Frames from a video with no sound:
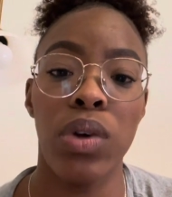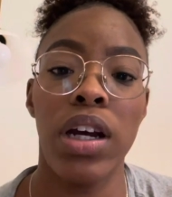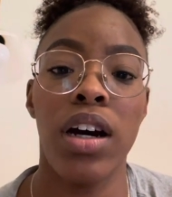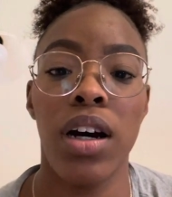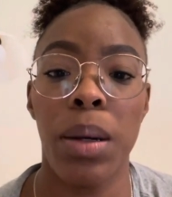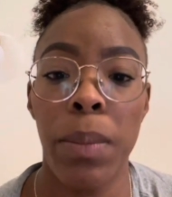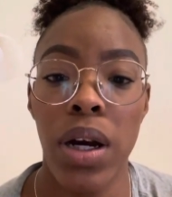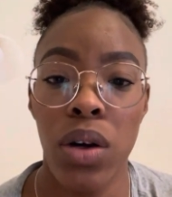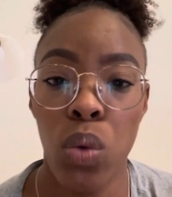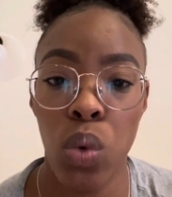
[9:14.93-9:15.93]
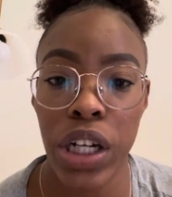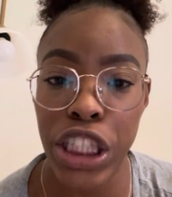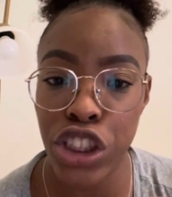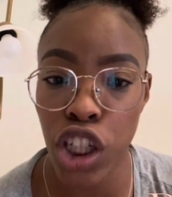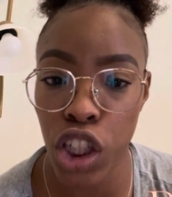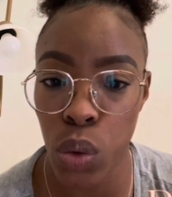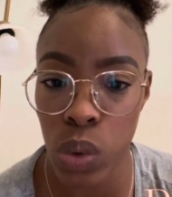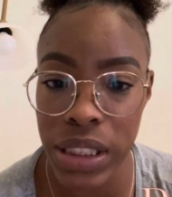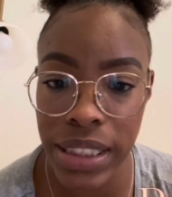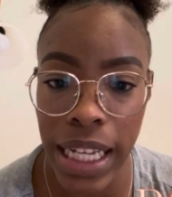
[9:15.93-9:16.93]
um, what each other
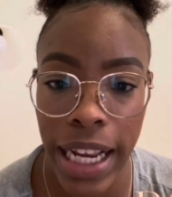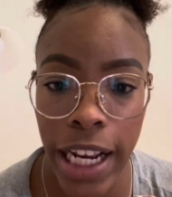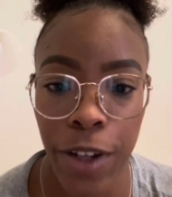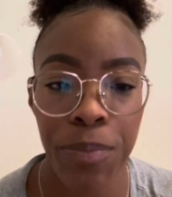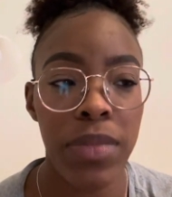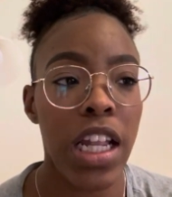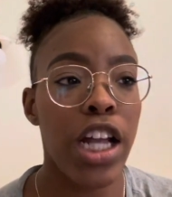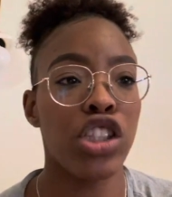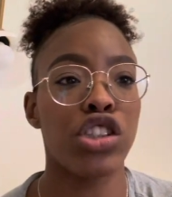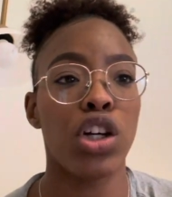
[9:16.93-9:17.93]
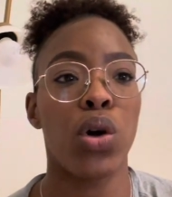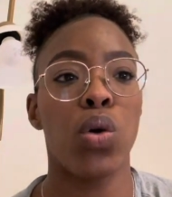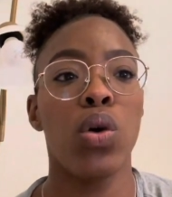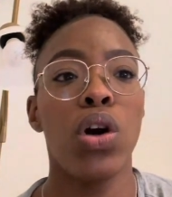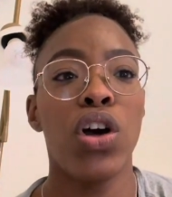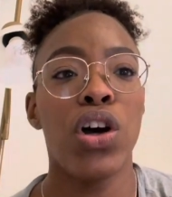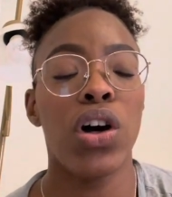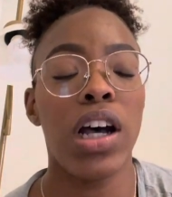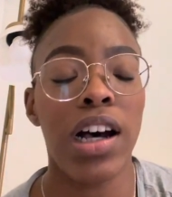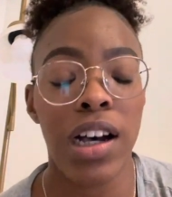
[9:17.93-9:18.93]
was saying, and so
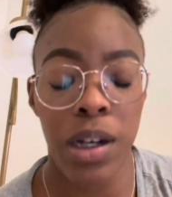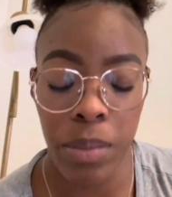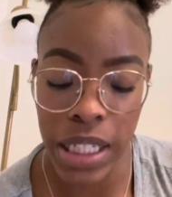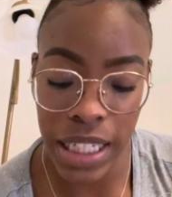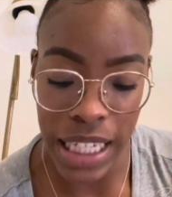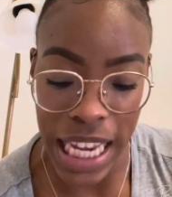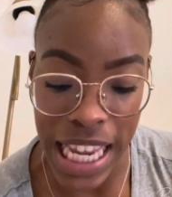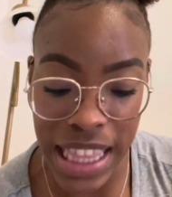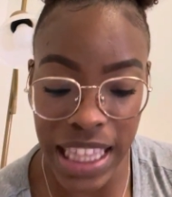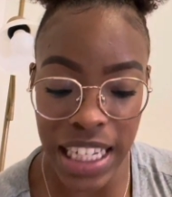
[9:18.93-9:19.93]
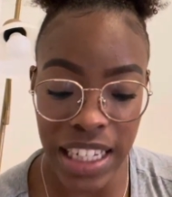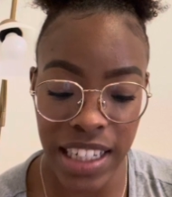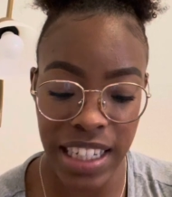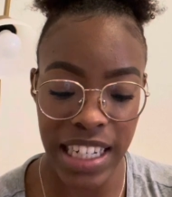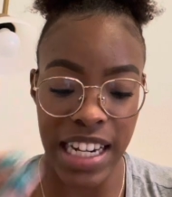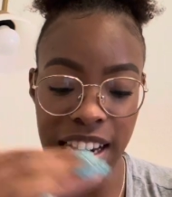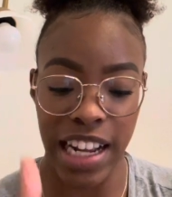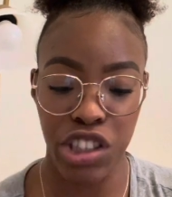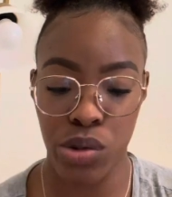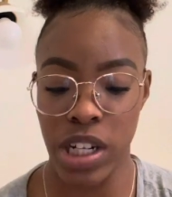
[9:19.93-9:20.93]
um, in the
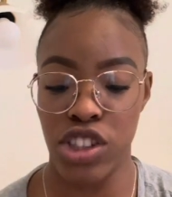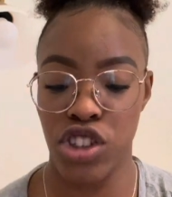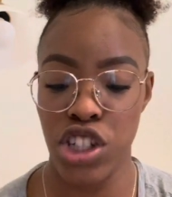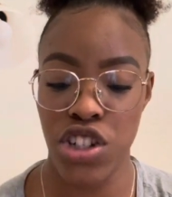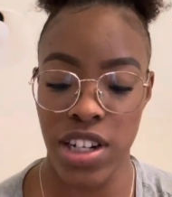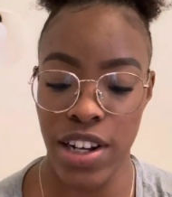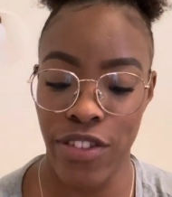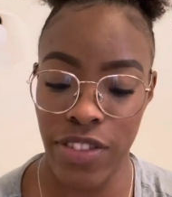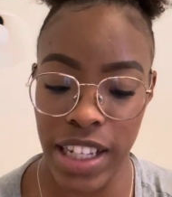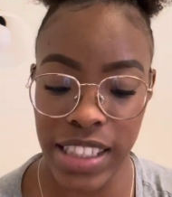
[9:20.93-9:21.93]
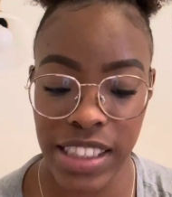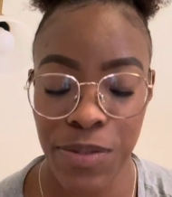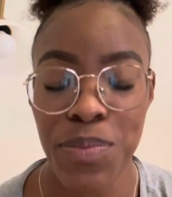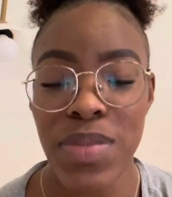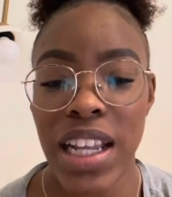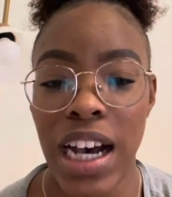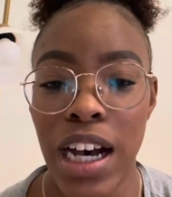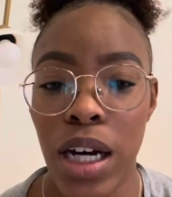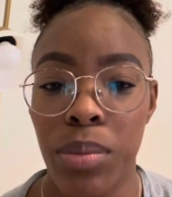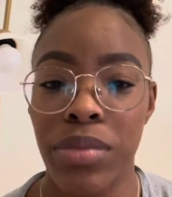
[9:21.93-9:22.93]
next transition of this,
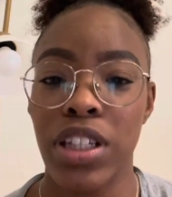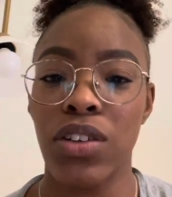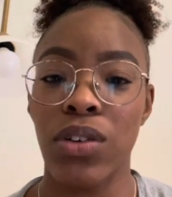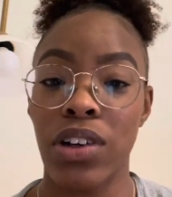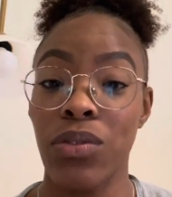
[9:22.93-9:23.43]
um, the Lord,